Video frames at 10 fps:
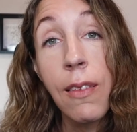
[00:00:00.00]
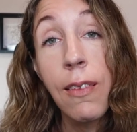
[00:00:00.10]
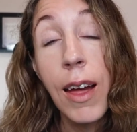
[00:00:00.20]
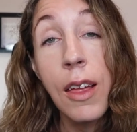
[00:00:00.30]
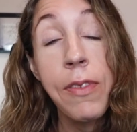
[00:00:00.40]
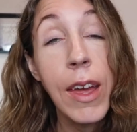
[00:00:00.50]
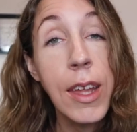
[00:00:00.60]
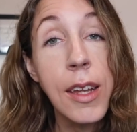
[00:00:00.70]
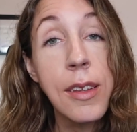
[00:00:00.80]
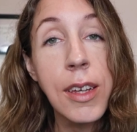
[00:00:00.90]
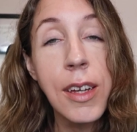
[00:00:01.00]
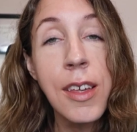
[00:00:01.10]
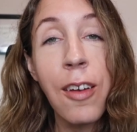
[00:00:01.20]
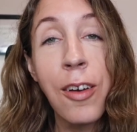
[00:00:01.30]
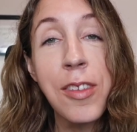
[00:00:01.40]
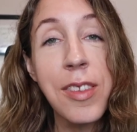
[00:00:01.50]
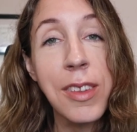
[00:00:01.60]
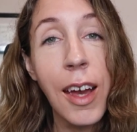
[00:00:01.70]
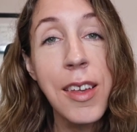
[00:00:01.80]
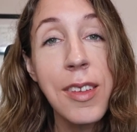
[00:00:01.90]
love, and ideas are
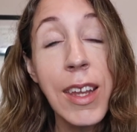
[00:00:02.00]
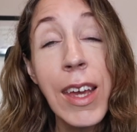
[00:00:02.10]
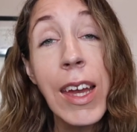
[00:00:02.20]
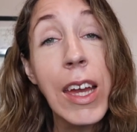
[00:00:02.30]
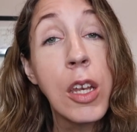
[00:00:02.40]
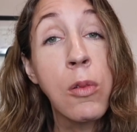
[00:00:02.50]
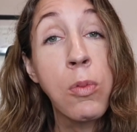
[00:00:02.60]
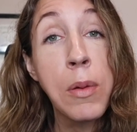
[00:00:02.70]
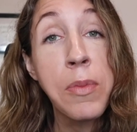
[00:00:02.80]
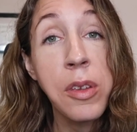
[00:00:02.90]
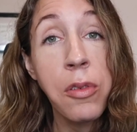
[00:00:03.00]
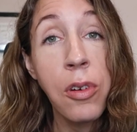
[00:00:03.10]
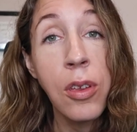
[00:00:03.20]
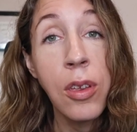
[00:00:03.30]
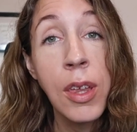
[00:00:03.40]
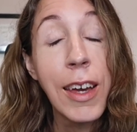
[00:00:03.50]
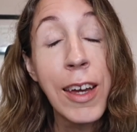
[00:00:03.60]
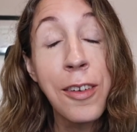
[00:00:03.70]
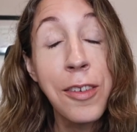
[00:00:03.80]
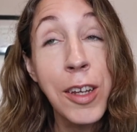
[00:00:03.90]
discussed in a whimsical,
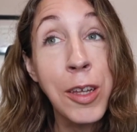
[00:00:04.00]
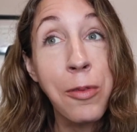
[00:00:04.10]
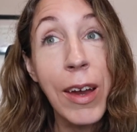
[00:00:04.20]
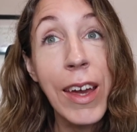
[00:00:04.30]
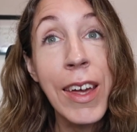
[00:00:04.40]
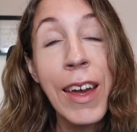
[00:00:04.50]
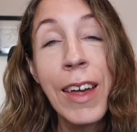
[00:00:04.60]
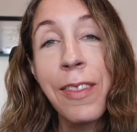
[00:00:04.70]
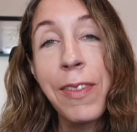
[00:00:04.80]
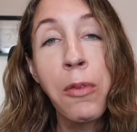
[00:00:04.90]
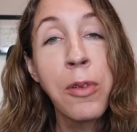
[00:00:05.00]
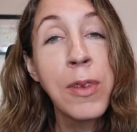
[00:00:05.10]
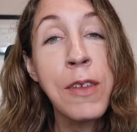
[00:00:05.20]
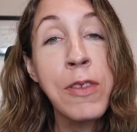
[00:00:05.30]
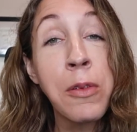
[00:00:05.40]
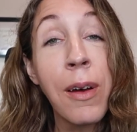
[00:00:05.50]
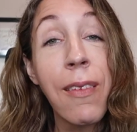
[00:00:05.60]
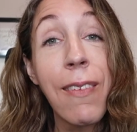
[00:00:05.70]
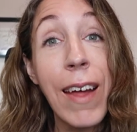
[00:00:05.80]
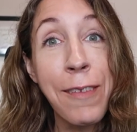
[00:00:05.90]
entertaining way that will leave you
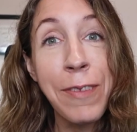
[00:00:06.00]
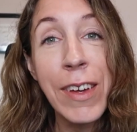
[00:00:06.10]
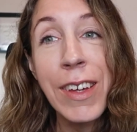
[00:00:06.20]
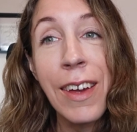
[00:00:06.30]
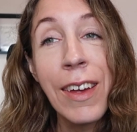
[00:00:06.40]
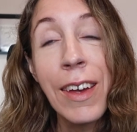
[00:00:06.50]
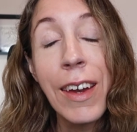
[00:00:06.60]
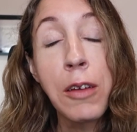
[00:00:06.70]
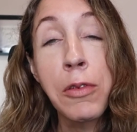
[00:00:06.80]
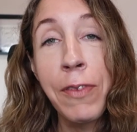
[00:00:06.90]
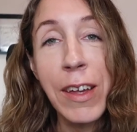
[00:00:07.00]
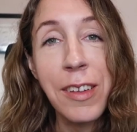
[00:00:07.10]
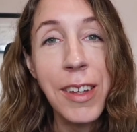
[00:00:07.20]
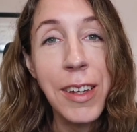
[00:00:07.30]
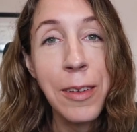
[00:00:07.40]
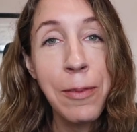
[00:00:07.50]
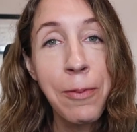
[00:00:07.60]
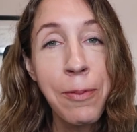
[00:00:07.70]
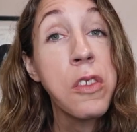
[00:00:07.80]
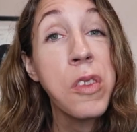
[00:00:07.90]
laughing and reflecting.
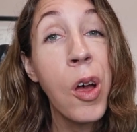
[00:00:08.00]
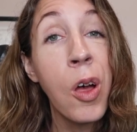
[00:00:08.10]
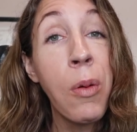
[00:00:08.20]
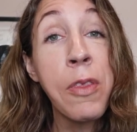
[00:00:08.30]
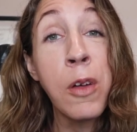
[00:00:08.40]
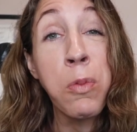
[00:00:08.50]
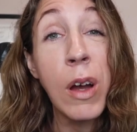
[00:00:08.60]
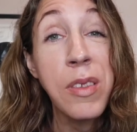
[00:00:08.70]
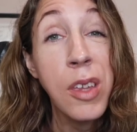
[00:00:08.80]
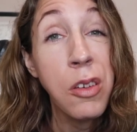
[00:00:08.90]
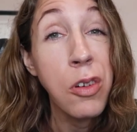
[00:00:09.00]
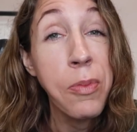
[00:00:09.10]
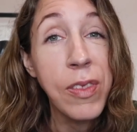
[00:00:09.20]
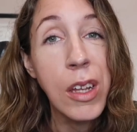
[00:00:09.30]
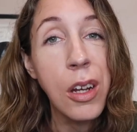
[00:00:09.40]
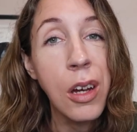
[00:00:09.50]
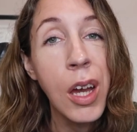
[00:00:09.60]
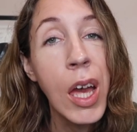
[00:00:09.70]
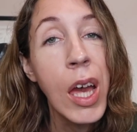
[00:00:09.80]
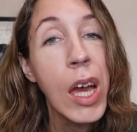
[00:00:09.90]
So the Ruskin Group
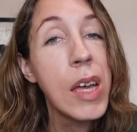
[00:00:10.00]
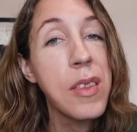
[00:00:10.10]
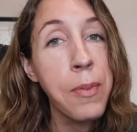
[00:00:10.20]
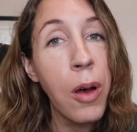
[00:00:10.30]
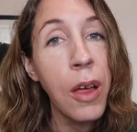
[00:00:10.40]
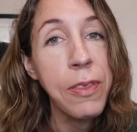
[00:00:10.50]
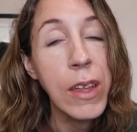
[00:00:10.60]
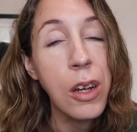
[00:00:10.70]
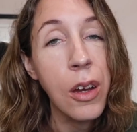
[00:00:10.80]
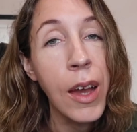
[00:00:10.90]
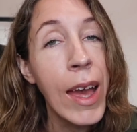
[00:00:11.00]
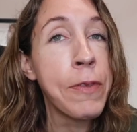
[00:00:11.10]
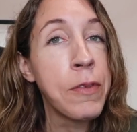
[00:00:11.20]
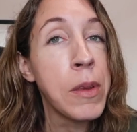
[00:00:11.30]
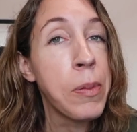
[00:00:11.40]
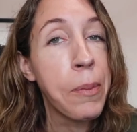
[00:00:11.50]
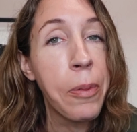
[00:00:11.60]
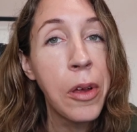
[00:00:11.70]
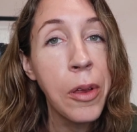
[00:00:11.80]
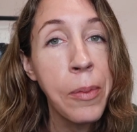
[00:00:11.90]
Theater is a small theater, 50
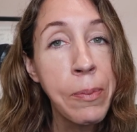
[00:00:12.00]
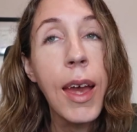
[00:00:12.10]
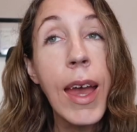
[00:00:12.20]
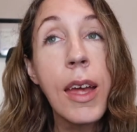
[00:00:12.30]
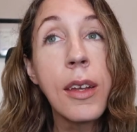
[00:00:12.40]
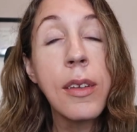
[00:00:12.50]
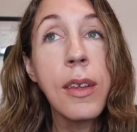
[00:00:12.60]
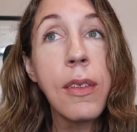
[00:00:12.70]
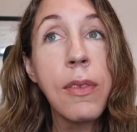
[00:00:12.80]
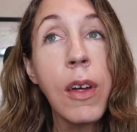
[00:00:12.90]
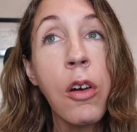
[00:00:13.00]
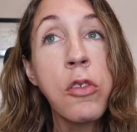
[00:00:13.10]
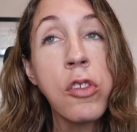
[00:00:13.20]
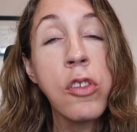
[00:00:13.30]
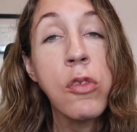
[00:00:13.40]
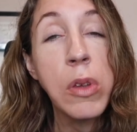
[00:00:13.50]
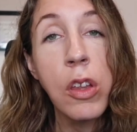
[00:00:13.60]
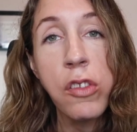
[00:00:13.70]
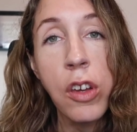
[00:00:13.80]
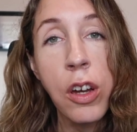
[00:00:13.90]
people, and there are 2
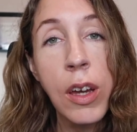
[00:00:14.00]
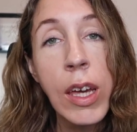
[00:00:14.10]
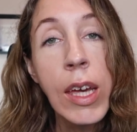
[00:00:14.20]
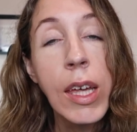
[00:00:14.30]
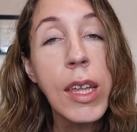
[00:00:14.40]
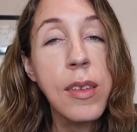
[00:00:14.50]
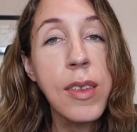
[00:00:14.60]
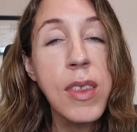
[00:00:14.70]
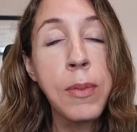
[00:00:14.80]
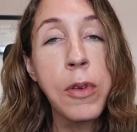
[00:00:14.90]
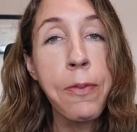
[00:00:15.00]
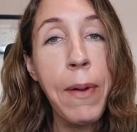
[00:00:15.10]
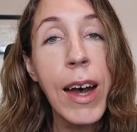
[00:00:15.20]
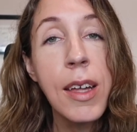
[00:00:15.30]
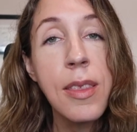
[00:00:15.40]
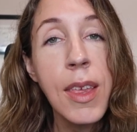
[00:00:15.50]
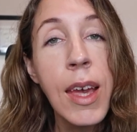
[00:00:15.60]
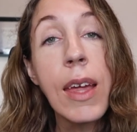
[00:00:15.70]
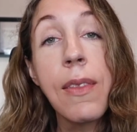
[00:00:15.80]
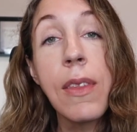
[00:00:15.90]
wheelchair accessible spots
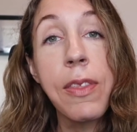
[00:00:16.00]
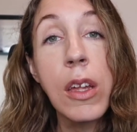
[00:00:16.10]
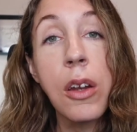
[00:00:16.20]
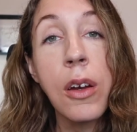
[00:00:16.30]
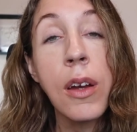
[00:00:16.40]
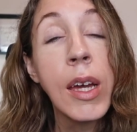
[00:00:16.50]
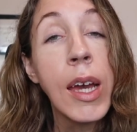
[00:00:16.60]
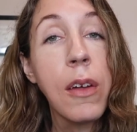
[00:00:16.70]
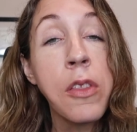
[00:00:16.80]
in the theater. They're